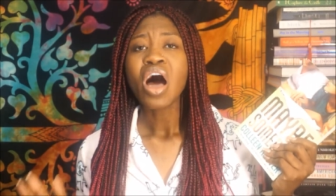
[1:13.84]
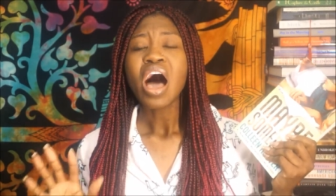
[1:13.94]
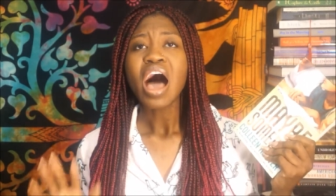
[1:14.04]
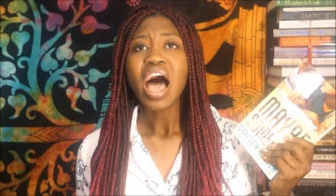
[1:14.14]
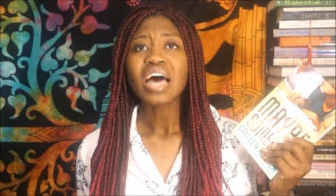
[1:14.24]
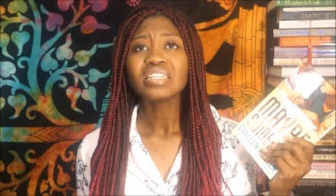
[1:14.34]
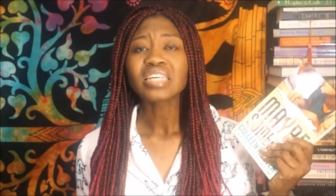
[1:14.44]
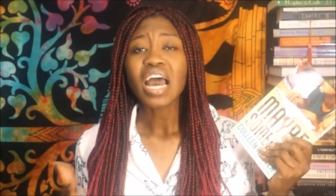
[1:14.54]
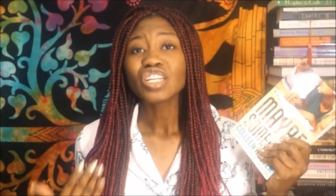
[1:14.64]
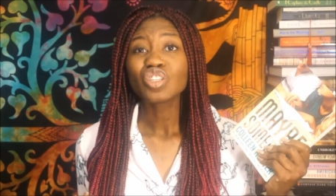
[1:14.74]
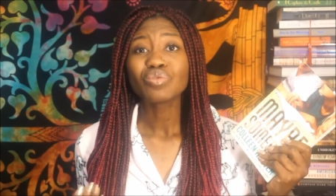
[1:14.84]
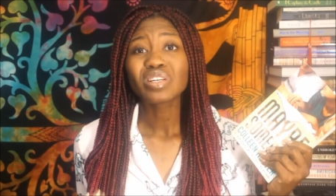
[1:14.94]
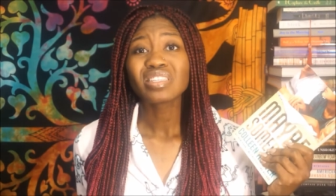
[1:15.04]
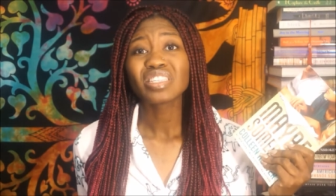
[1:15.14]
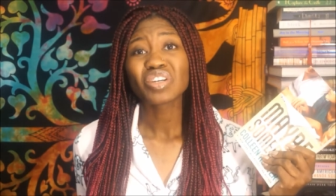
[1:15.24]
And I do
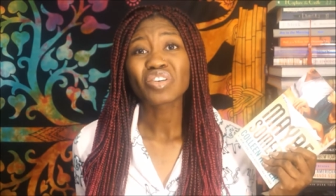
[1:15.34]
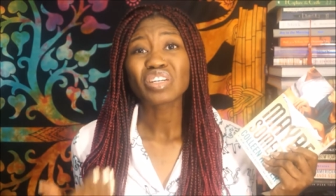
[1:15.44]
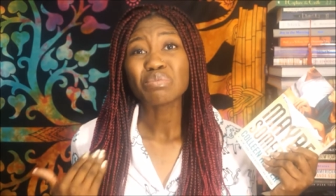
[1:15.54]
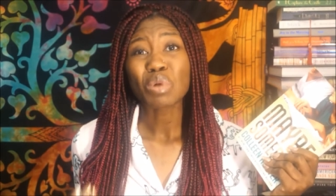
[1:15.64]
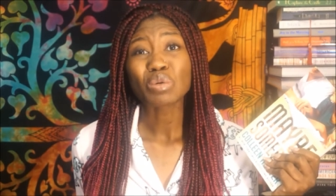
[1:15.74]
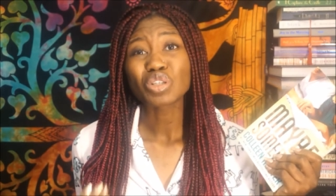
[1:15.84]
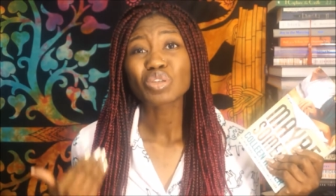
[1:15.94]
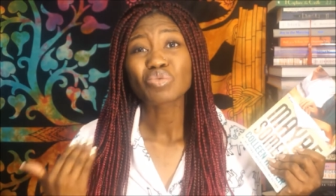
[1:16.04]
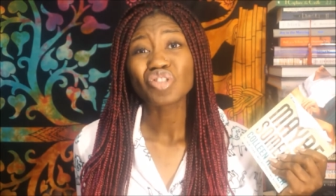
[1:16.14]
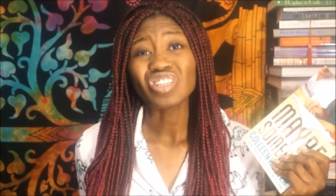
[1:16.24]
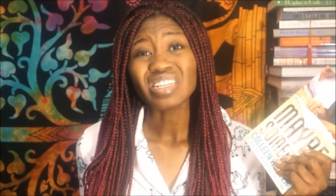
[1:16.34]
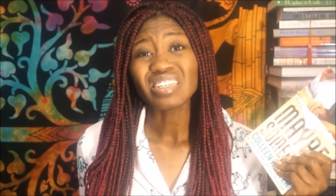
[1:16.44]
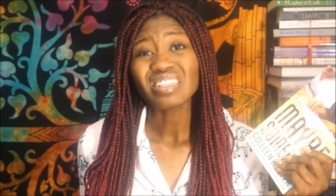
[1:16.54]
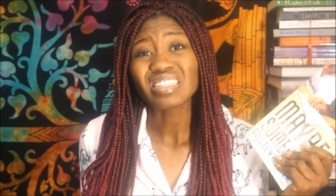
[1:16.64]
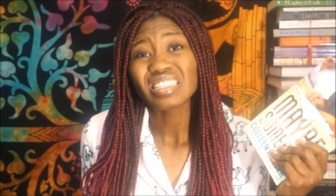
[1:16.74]
consider emotional
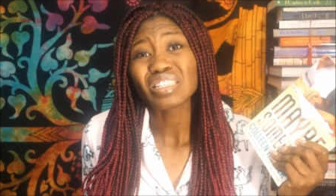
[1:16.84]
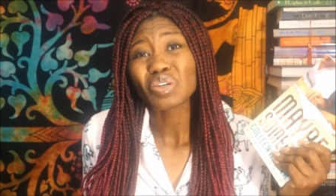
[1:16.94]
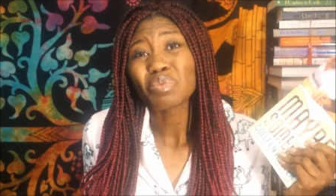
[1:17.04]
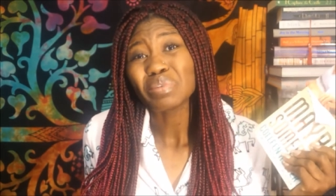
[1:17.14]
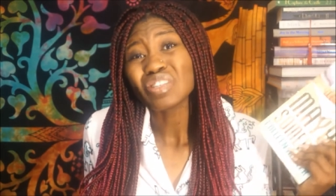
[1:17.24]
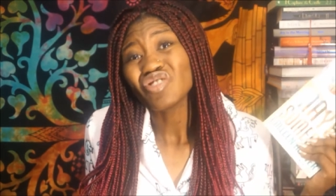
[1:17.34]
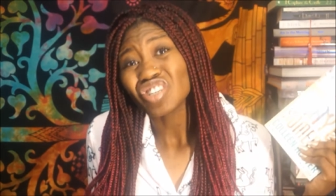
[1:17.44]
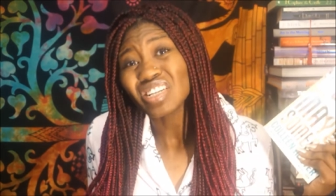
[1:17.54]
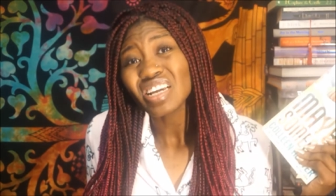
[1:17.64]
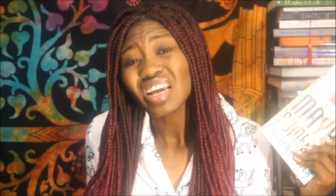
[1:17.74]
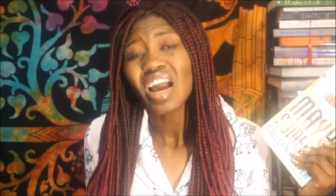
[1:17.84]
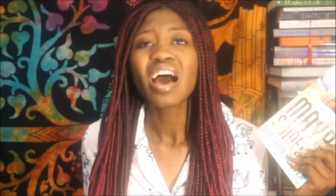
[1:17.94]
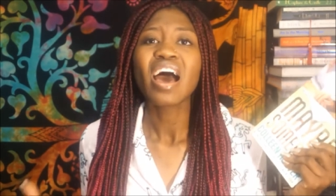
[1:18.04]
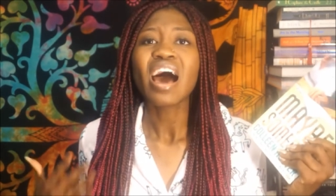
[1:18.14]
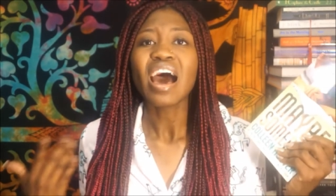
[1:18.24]
cheating to still be cheating.
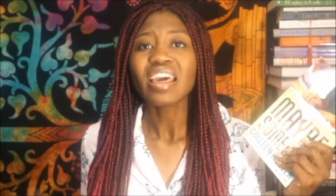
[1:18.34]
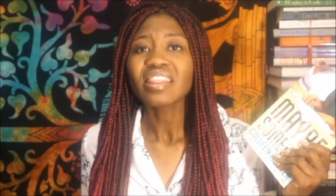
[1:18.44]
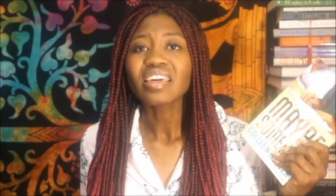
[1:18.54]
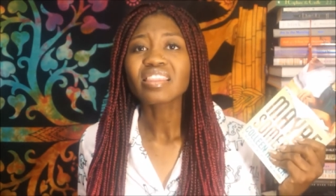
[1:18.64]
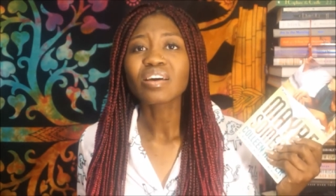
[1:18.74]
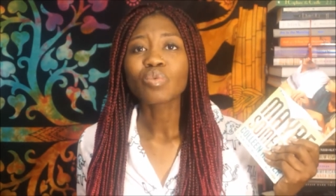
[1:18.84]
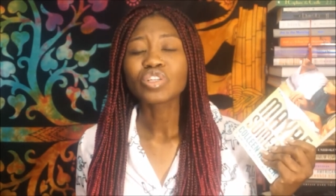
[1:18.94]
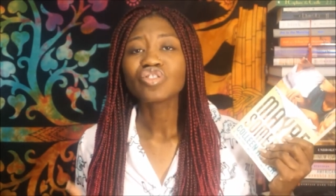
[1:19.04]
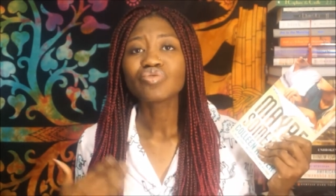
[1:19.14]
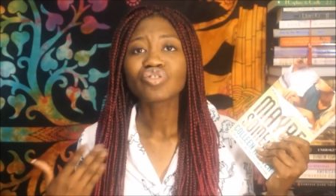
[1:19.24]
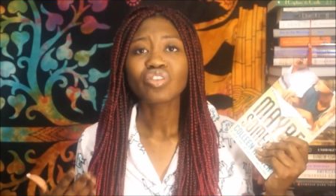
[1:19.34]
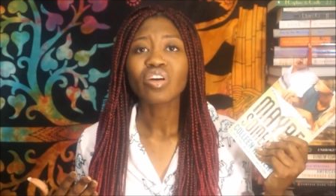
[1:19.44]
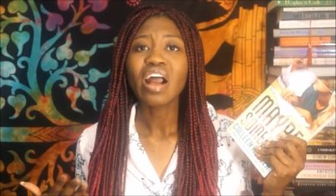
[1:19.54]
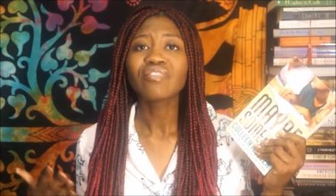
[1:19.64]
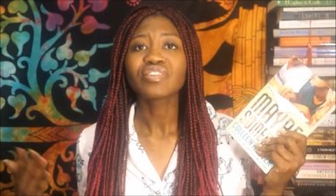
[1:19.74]
I think that once you
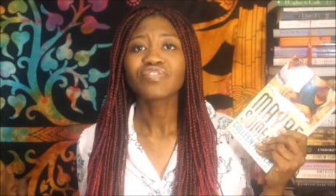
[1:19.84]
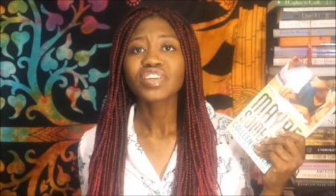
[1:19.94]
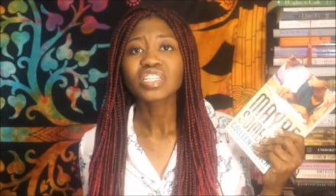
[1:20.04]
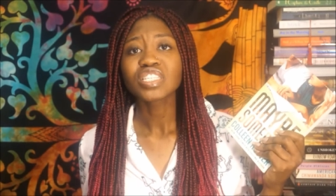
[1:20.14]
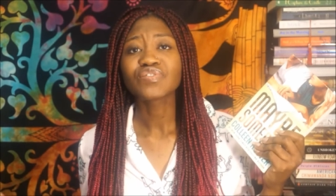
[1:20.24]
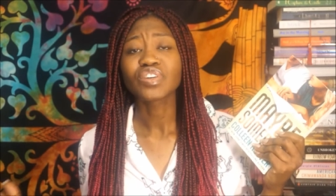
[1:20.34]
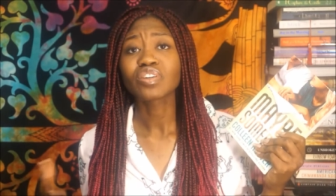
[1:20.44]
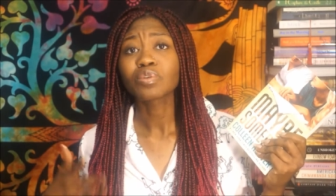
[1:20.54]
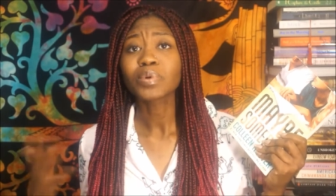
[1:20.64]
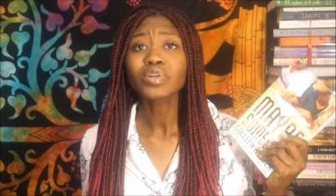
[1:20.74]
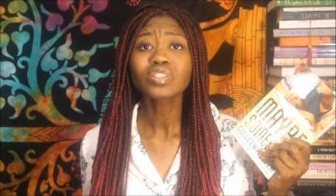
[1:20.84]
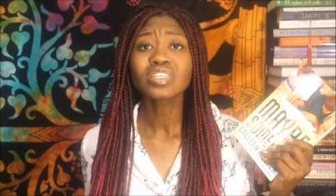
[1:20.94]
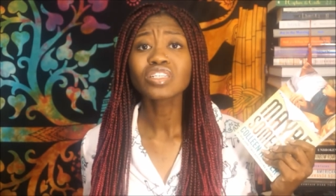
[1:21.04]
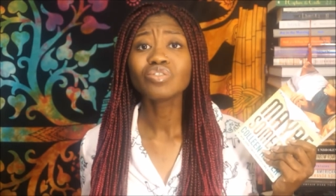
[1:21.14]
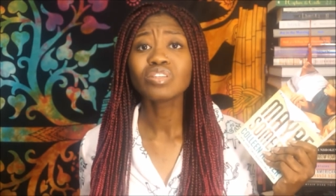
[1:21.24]
start having feelings for another
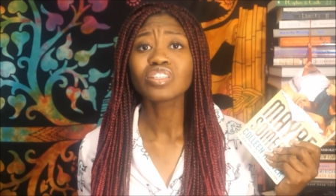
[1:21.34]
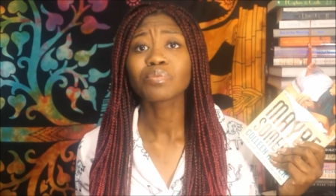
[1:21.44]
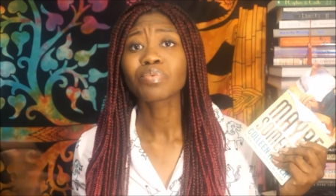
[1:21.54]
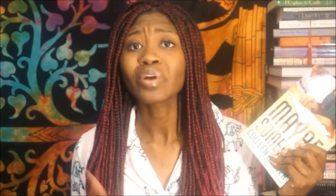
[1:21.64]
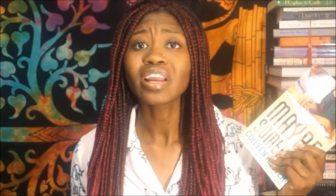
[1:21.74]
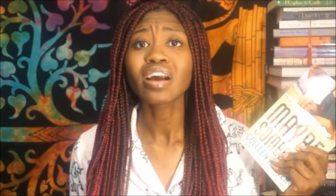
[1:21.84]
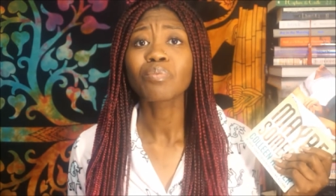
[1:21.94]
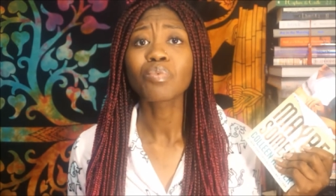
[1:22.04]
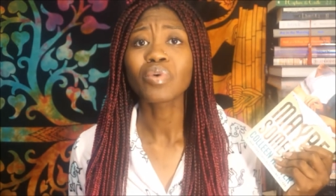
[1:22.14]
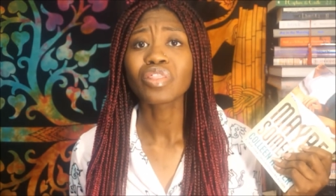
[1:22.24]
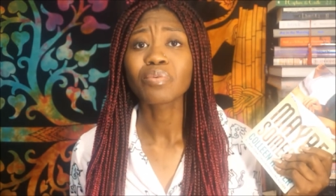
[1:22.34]
person, you need to break up with the